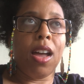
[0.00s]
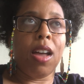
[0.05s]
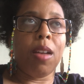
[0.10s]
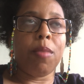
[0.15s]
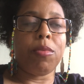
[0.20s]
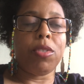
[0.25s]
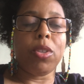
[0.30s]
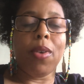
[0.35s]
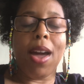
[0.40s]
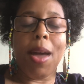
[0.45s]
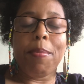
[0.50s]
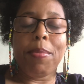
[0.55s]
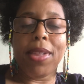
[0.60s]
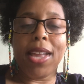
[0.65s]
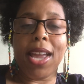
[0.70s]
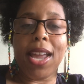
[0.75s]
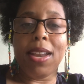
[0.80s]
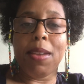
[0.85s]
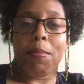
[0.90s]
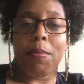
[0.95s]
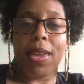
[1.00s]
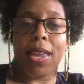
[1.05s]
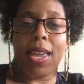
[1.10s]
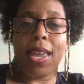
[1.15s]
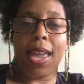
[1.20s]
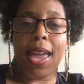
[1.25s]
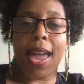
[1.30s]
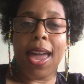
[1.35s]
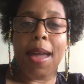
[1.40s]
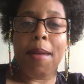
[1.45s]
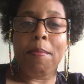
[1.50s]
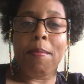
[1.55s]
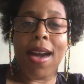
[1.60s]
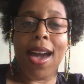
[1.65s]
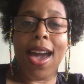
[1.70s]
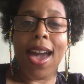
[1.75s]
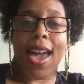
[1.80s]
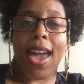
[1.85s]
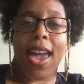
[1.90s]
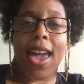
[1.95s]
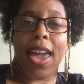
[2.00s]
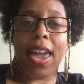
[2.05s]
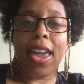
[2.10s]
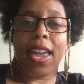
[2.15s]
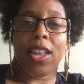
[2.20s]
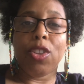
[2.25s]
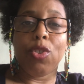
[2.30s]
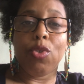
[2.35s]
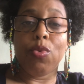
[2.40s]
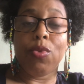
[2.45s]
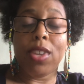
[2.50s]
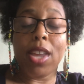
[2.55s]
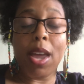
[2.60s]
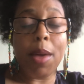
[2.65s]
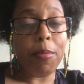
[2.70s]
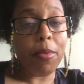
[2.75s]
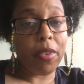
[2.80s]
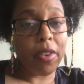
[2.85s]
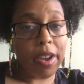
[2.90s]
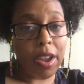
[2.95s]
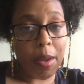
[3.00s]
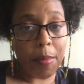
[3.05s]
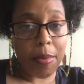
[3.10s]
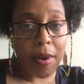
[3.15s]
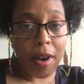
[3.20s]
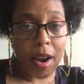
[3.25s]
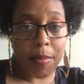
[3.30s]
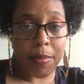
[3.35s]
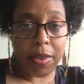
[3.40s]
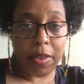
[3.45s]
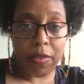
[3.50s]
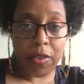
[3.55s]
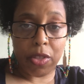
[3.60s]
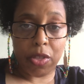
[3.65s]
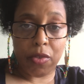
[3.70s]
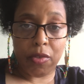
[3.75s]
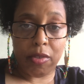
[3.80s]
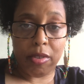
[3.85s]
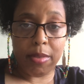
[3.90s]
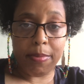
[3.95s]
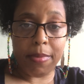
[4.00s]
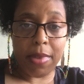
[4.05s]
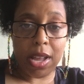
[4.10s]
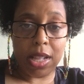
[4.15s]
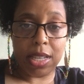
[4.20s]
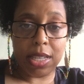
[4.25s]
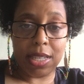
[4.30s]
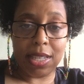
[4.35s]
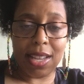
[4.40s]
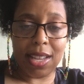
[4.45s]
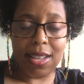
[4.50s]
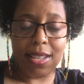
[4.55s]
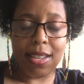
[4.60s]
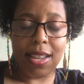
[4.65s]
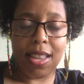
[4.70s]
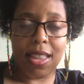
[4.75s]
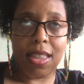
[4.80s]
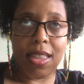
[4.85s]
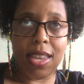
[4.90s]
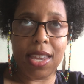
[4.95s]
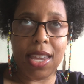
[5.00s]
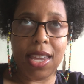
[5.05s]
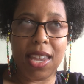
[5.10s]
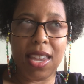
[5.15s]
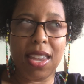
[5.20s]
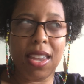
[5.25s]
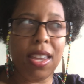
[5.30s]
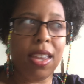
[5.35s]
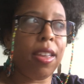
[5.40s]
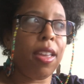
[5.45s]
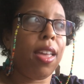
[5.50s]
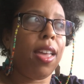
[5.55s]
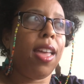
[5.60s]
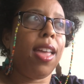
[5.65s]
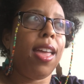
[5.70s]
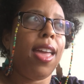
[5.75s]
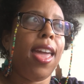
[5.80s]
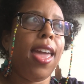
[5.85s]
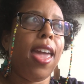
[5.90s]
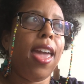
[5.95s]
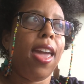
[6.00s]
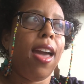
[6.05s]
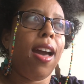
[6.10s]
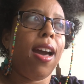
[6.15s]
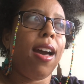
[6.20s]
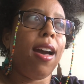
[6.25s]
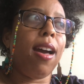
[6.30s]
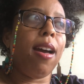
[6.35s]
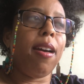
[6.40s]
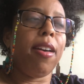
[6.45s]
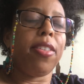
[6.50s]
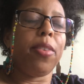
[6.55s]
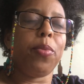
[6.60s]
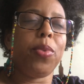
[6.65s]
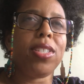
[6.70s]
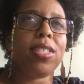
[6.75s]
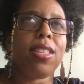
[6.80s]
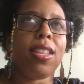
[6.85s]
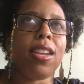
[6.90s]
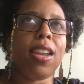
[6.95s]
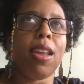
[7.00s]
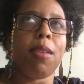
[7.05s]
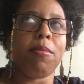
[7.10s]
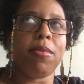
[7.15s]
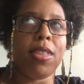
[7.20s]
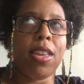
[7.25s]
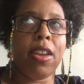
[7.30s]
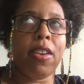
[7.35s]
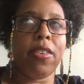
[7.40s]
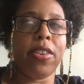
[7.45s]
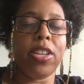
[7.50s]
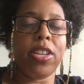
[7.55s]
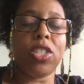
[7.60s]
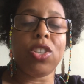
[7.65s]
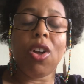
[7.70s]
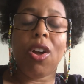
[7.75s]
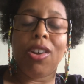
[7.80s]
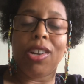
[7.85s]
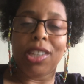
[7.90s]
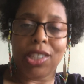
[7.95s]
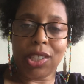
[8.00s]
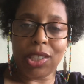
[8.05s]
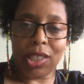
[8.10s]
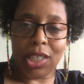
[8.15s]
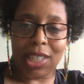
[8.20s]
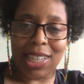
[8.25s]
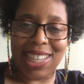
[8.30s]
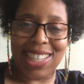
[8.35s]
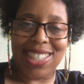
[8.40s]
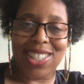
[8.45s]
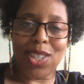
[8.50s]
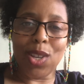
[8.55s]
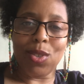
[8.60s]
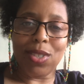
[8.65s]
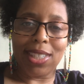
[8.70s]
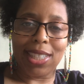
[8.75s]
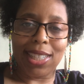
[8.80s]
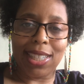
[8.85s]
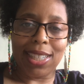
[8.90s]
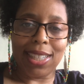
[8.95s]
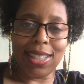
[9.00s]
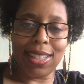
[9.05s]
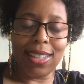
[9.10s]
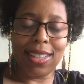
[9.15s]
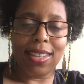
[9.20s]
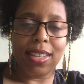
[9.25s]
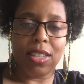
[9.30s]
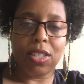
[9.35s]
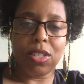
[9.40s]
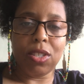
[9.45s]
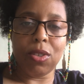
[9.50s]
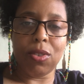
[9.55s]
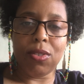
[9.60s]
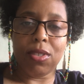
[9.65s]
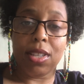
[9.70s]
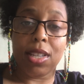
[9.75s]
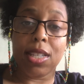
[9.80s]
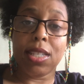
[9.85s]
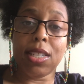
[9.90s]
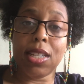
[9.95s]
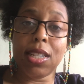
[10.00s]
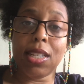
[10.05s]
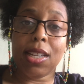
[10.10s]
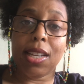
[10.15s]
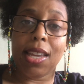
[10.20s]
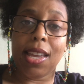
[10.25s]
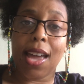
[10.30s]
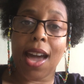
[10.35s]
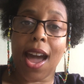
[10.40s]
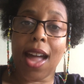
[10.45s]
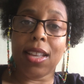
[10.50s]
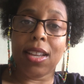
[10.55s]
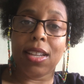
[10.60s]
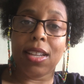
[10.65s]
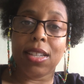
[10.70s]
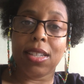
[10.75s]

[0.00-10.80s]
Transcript: So I plan to be at my new temporary apartment for 3 months. It's in the, what's the name of the area? It's called Gisozi. Still in Kigali.